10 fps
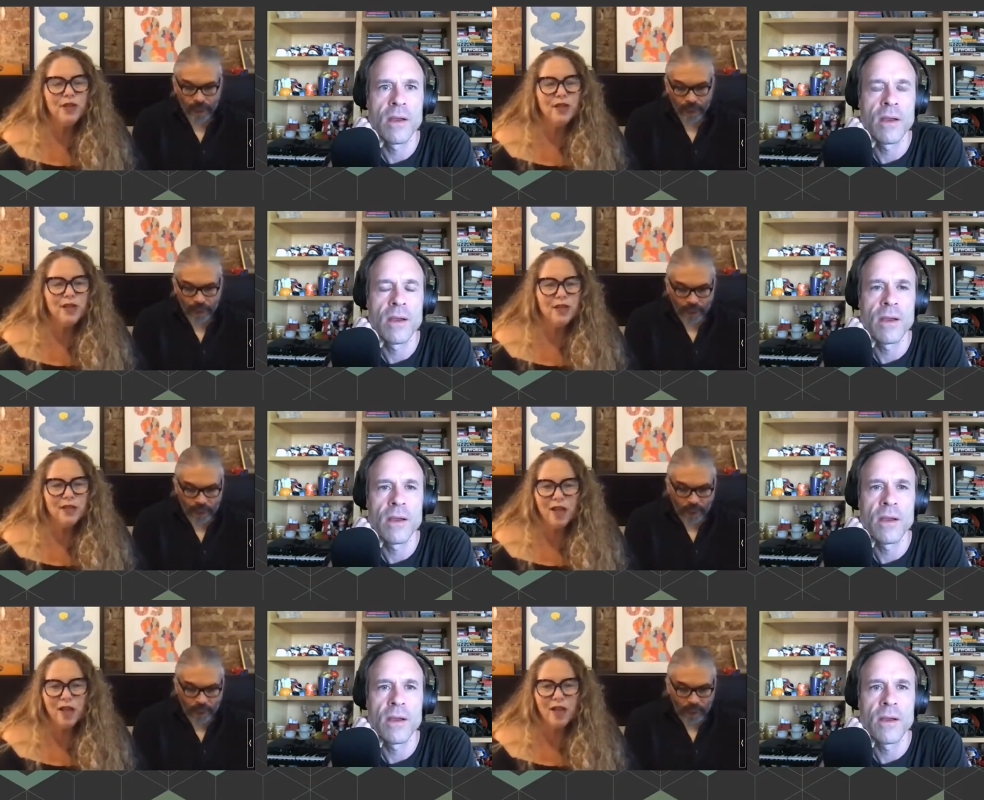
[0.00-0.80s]
Speaker 1: a
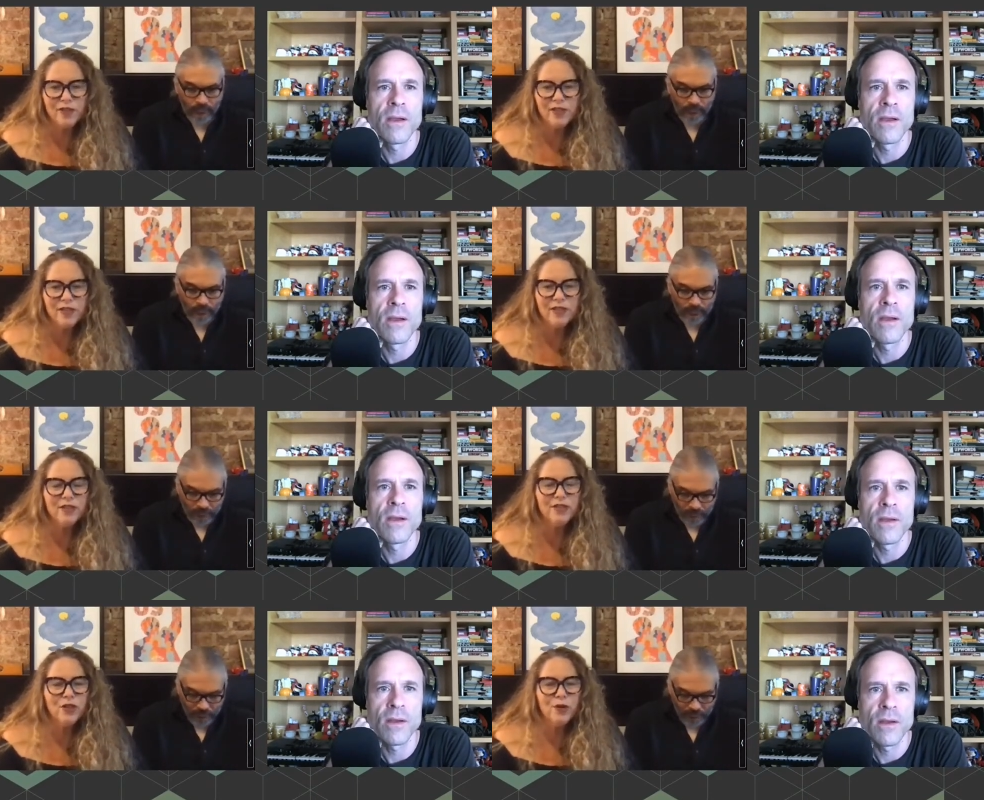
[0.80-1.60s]
novel.
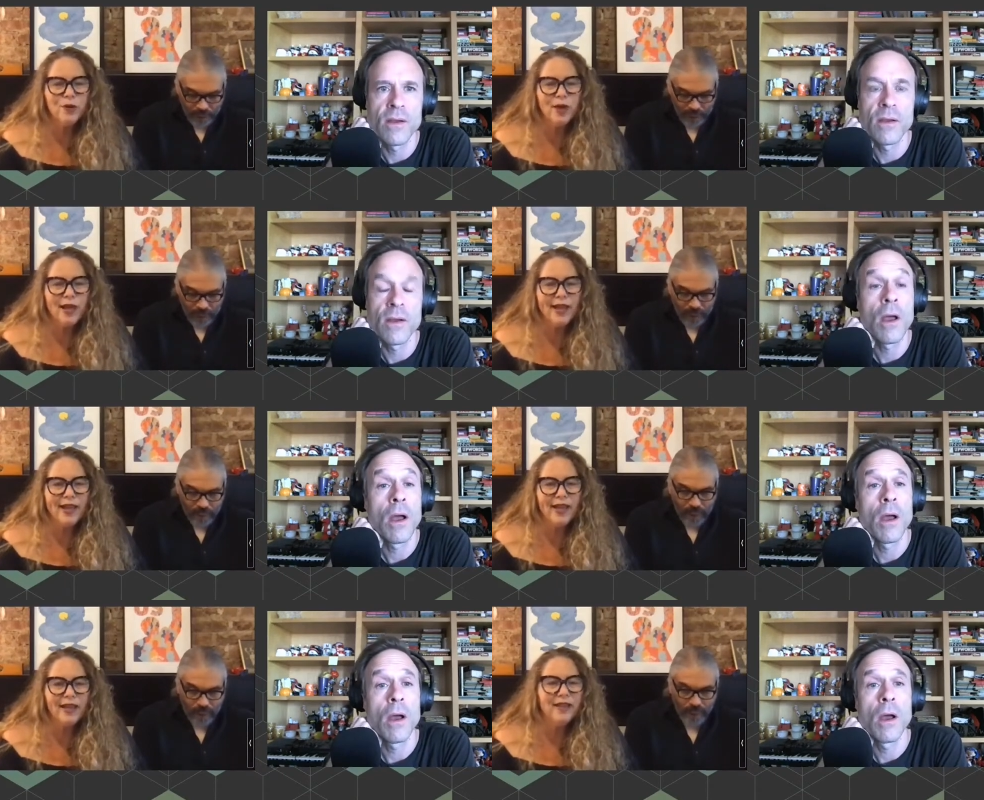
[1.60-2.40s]
So I
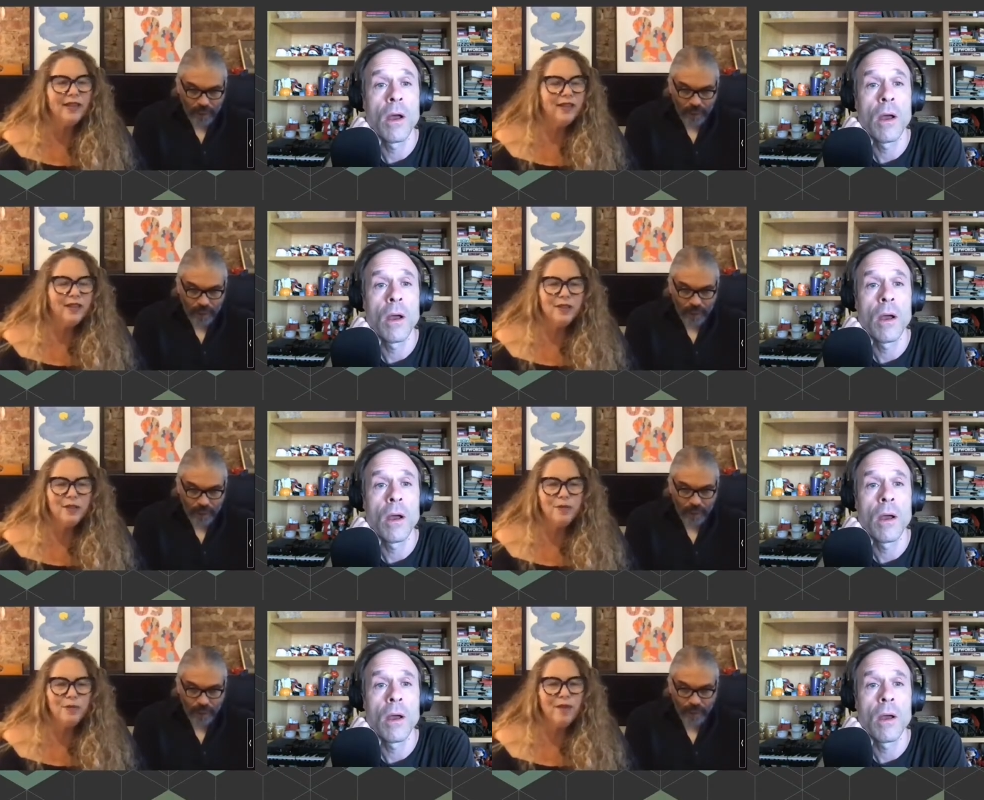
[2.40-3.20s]
had
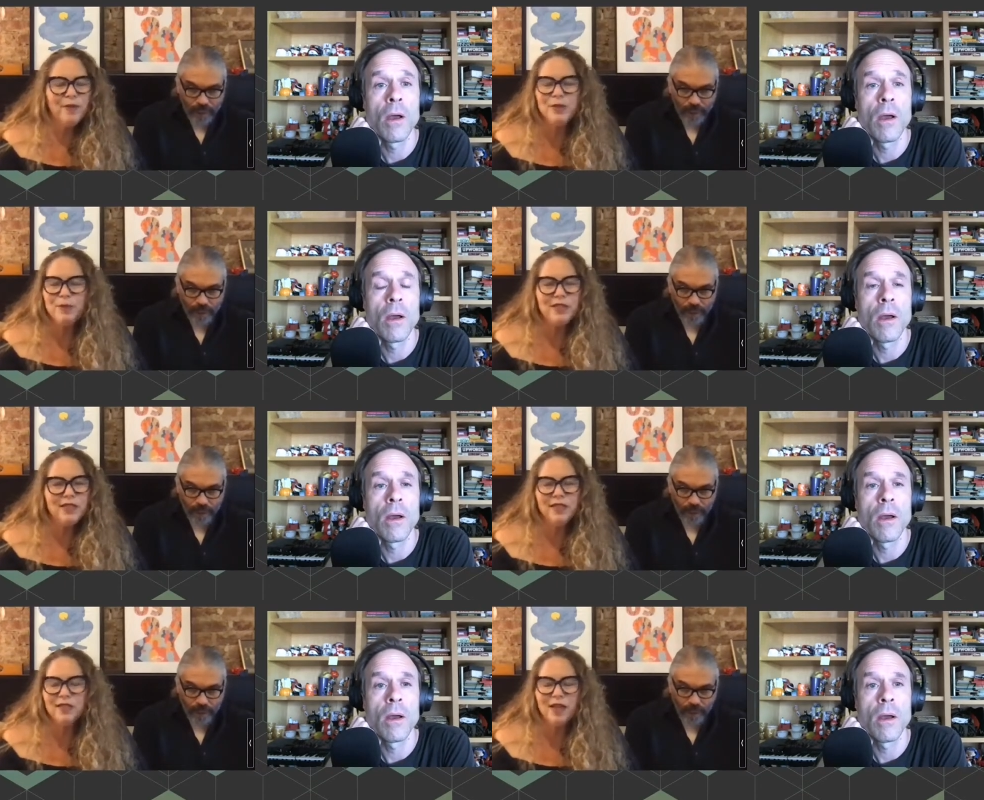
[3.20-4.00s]
I've been
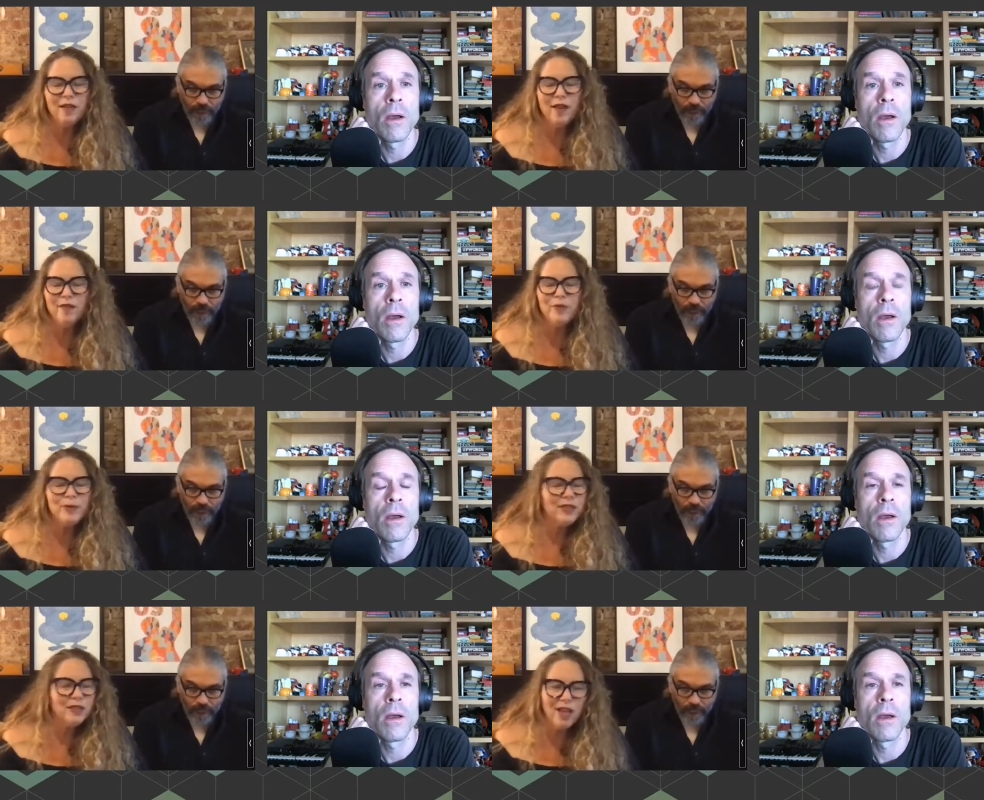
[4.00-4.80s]
spending, I, have spent
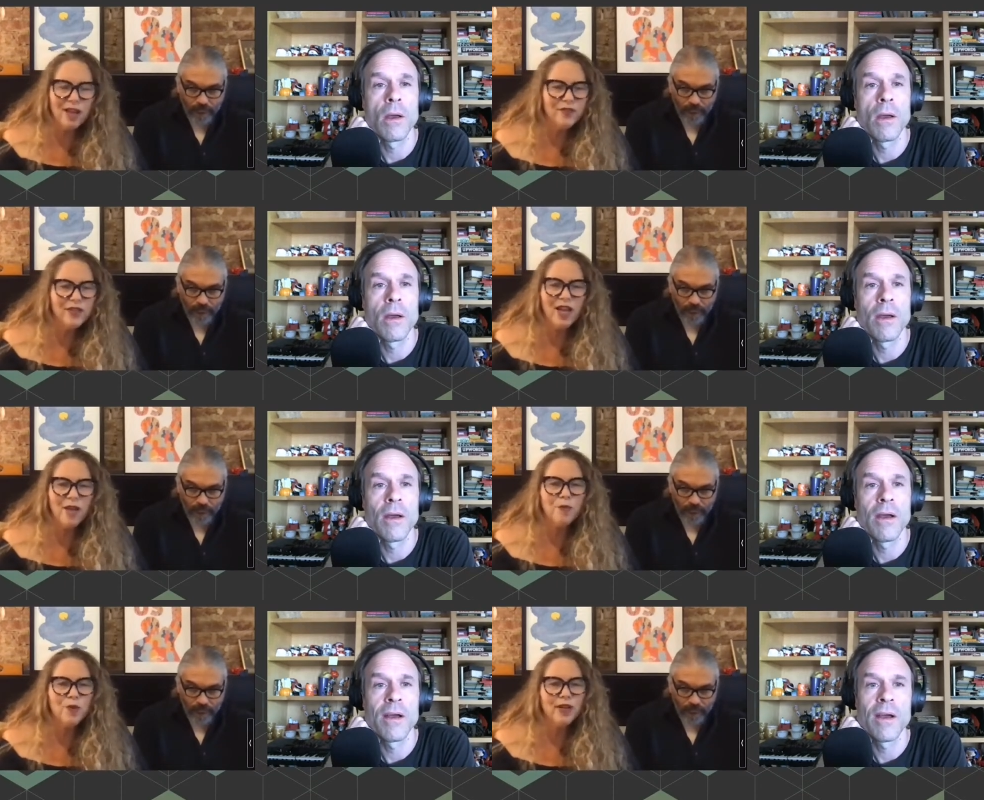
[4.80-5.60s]
a lot of time
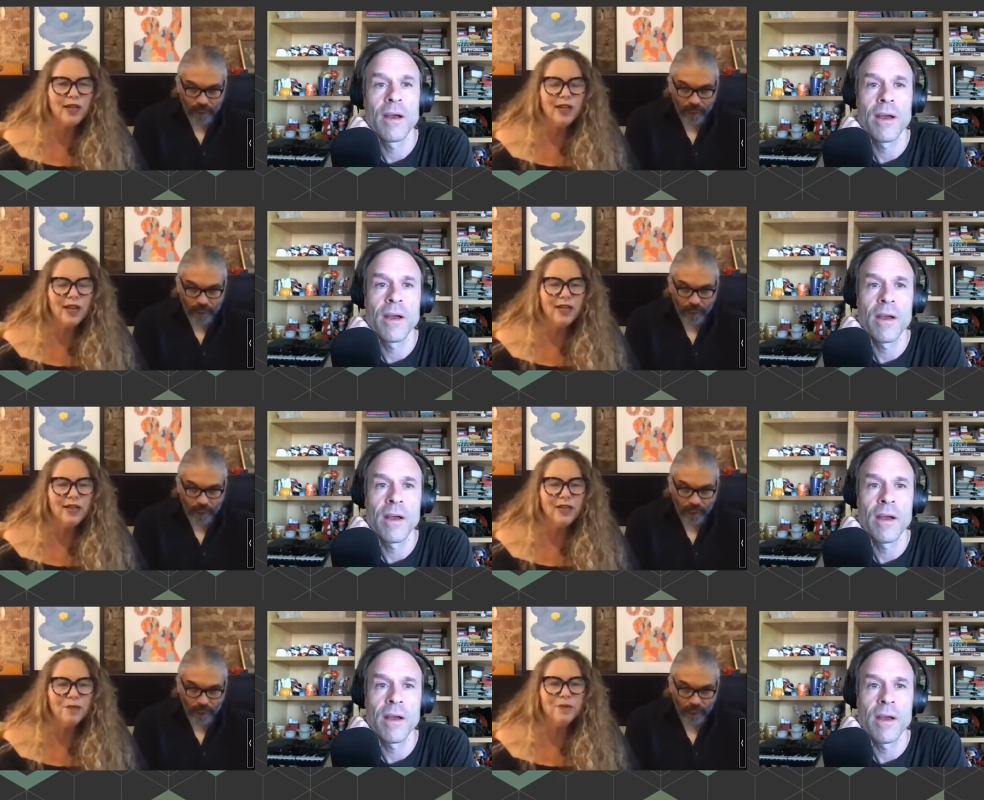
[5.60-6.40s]
working on
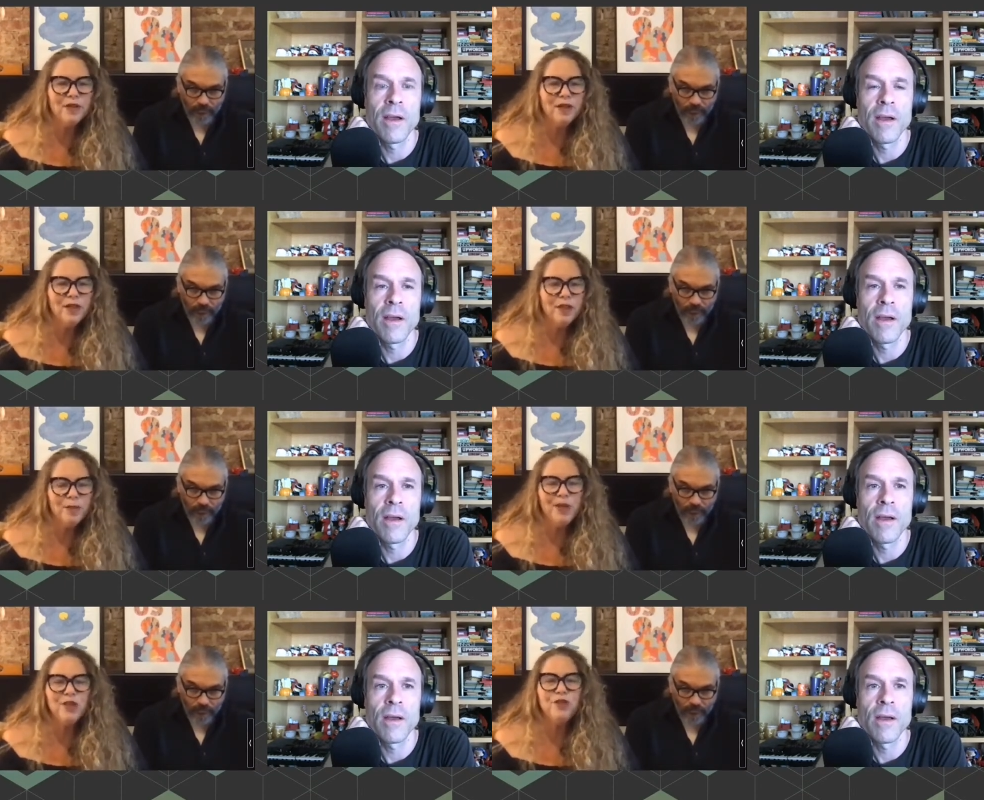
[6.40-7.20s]
um, the pitch